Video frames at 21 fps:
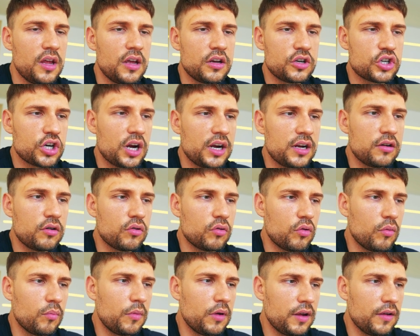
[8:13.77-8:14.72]
child
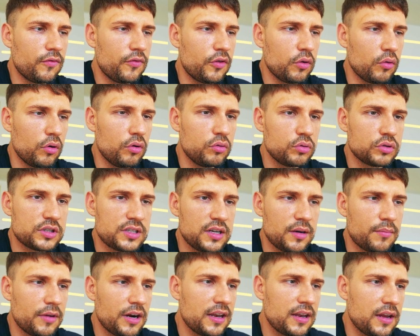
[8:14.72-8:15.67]
room if you lose your
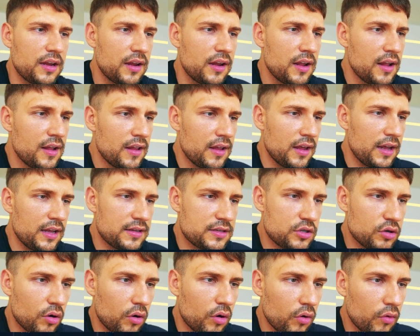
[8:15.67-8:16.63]
money. It's
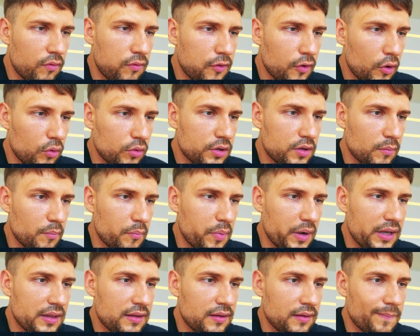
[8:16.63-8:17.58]
your own fault.
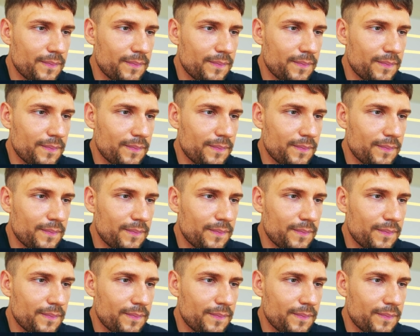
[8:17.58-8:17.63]
But